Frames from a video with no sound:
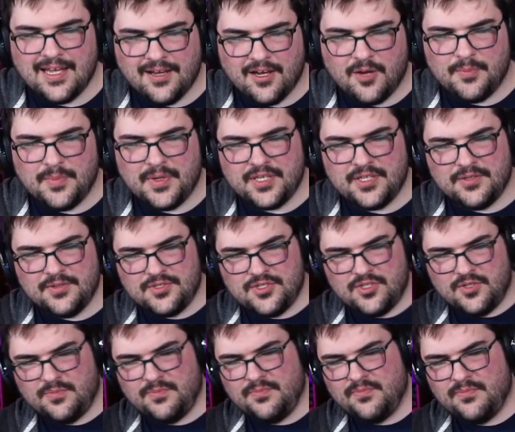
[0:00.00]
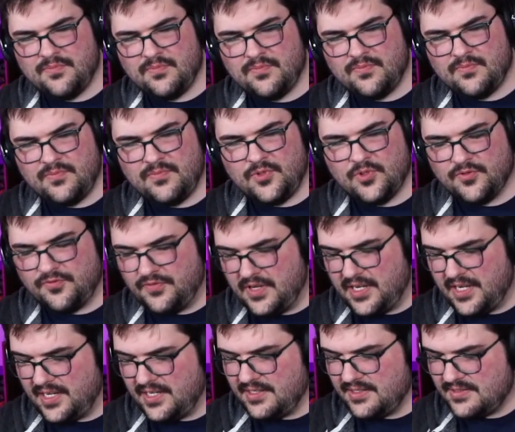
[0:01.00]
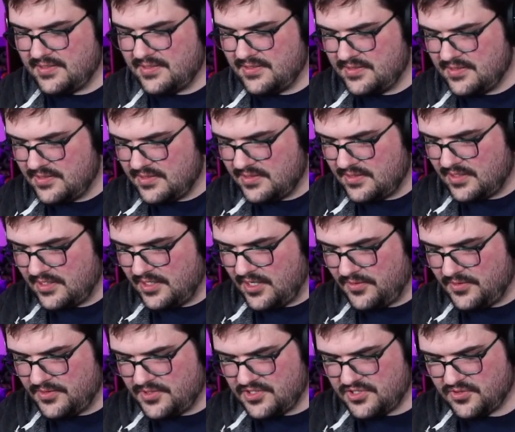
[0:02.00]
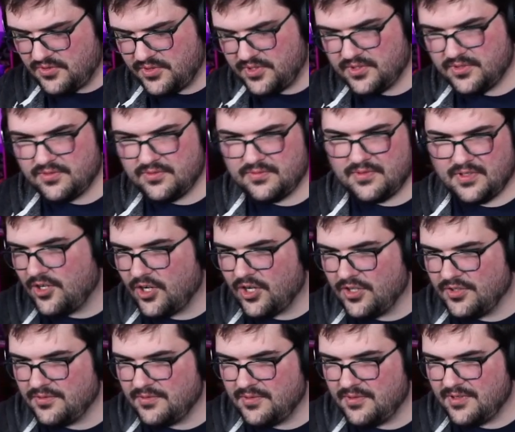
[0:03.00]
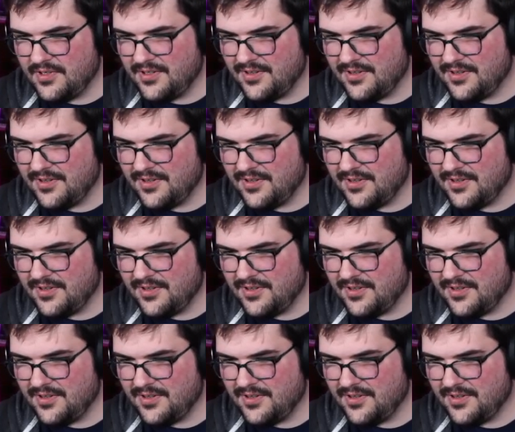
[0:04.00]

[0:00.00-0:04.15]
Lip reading: On my YouTube, you'll find another tutorial called